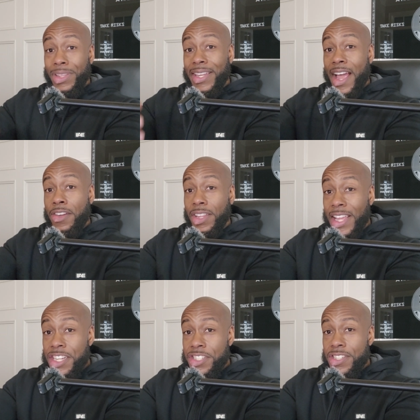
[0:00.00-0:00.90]
but the
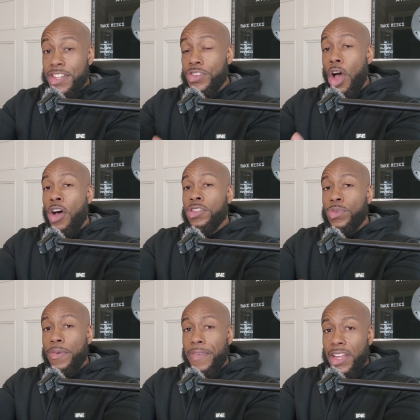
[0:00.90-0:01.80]
calculation is
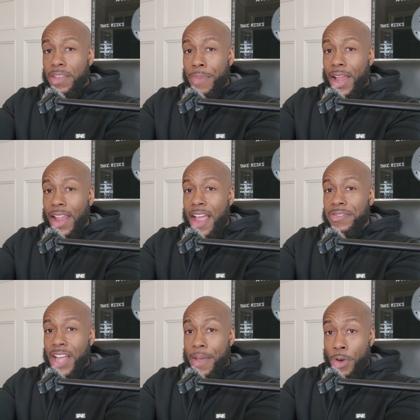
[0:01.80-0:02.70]
also affected by
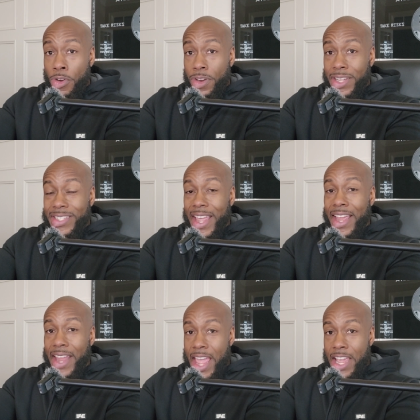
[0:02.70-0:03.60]
lifetime earnings
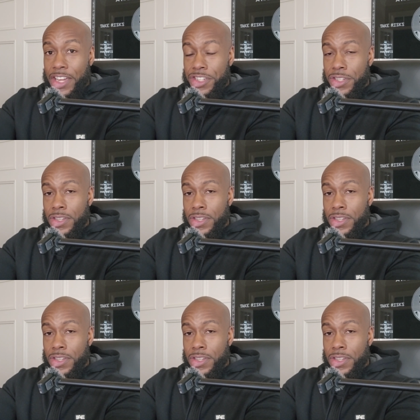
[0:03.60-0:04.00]
and age.